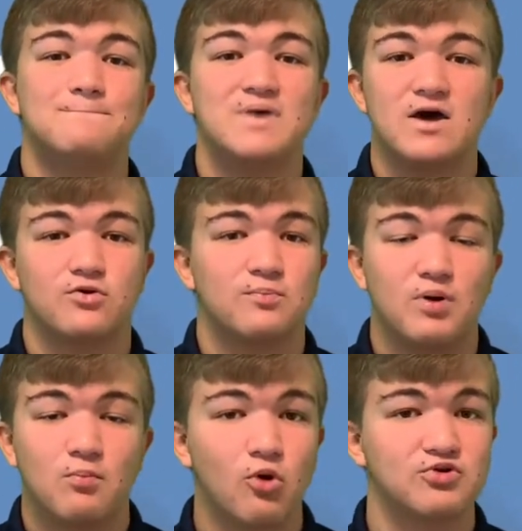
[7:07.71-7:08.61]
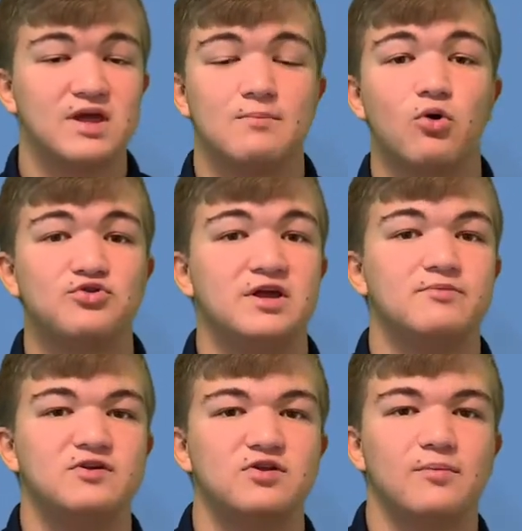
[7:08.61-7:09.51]
better and get more
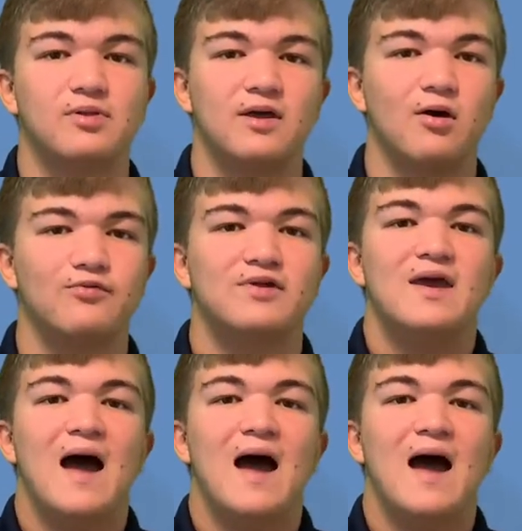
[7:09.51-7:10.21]
teams into the playoffs.